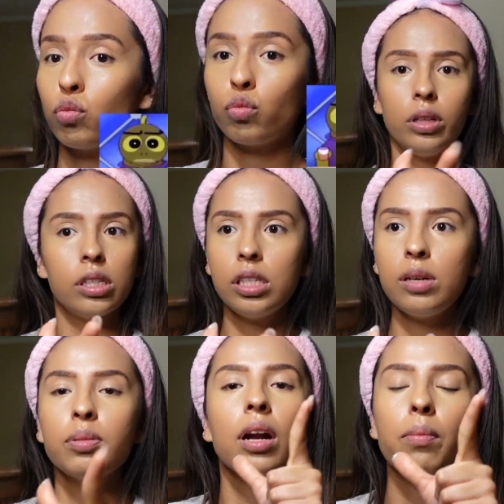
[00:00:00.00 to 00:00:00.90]
with a C,
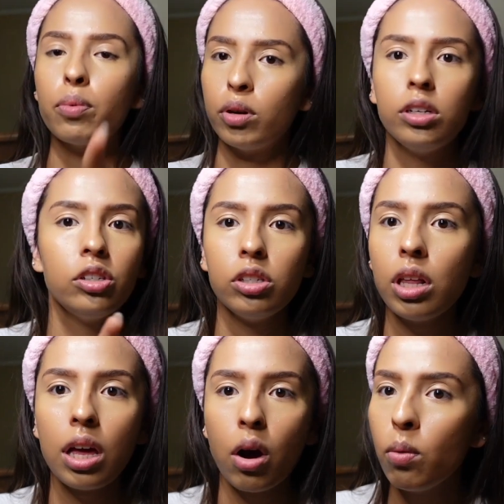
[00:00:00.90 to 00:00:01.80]
but I'm pretty sure
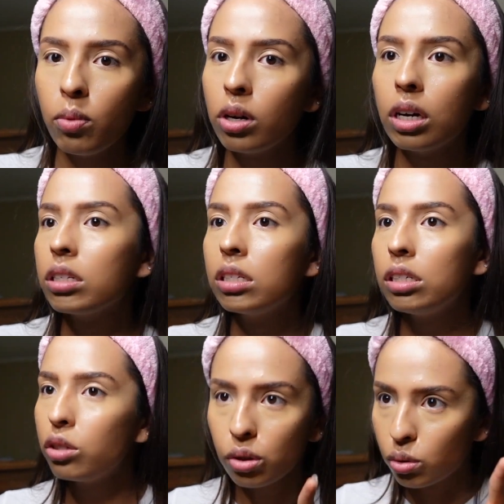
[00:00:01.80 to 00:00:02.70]
that homeboy got a C
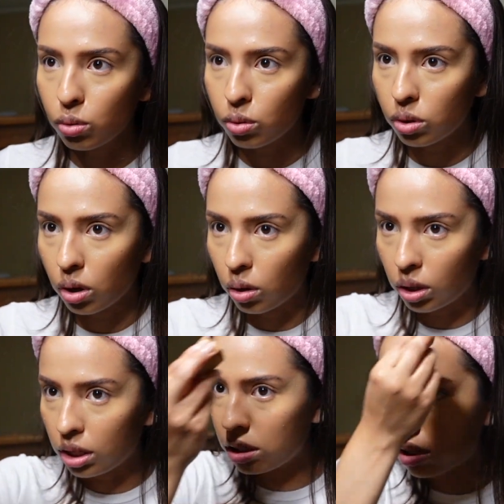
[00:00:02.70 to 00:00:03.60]
too, so
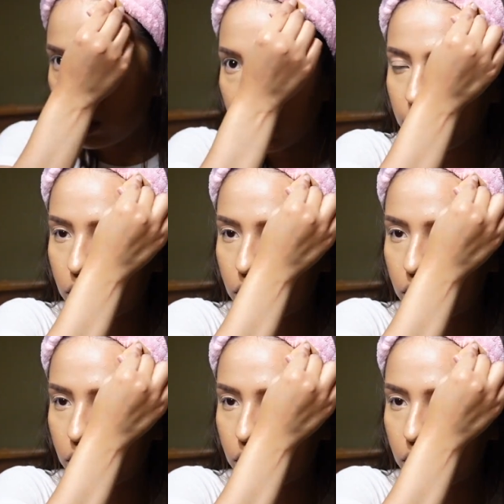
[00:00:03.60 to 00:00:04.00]
let's not even